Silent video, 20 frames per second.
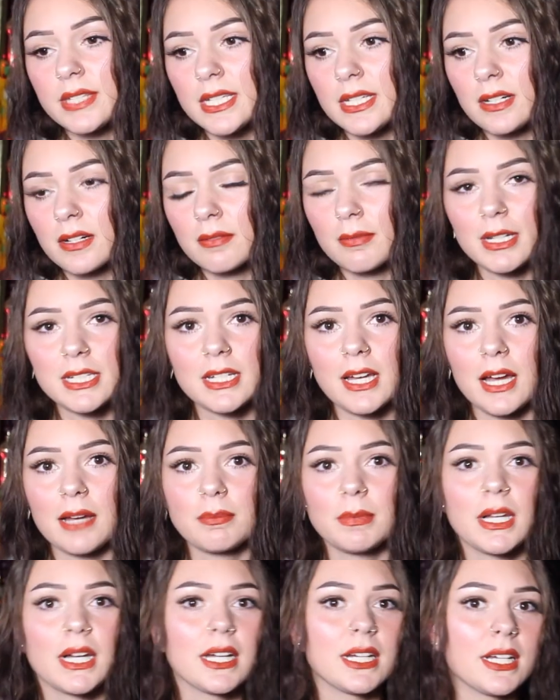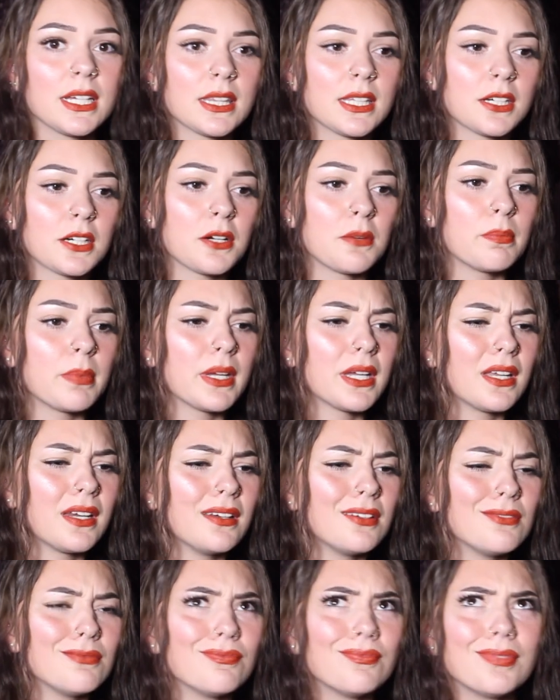seen on my timeline. There have
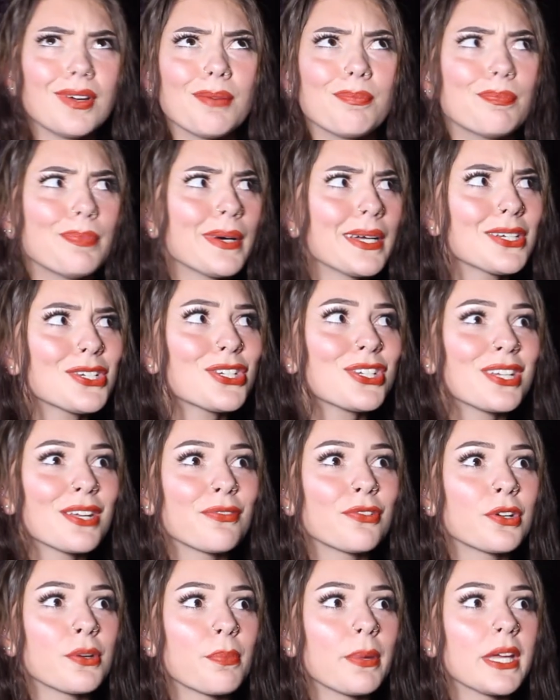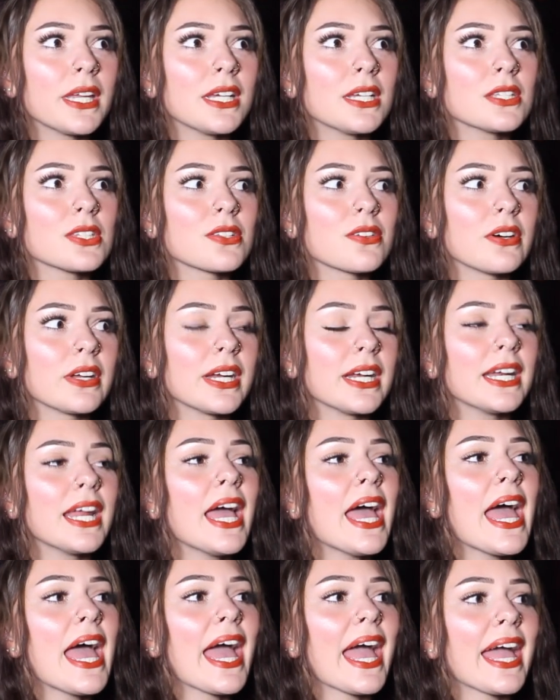been a bunch of different opinions on
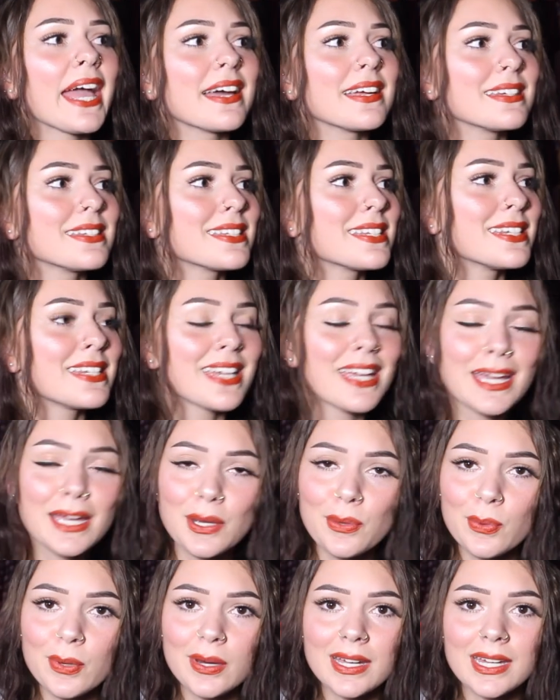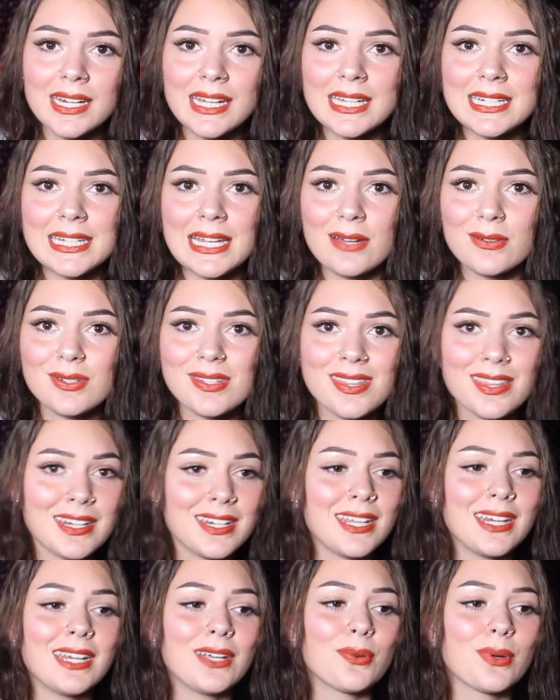it, and today we're gonna get down to the
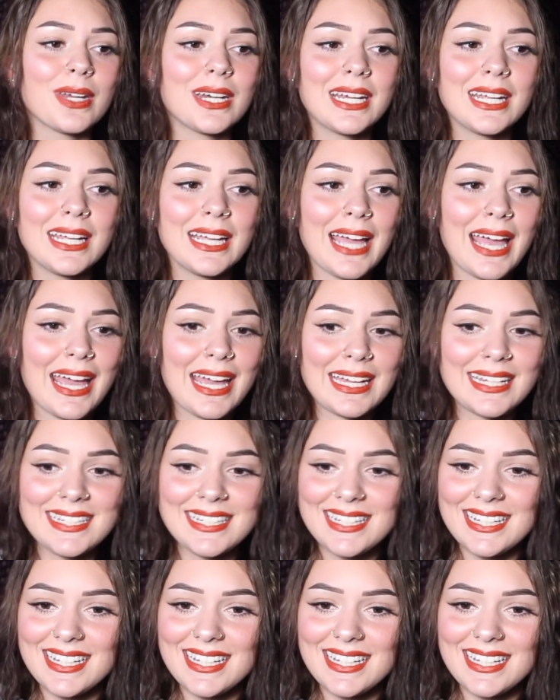nitty-gritty and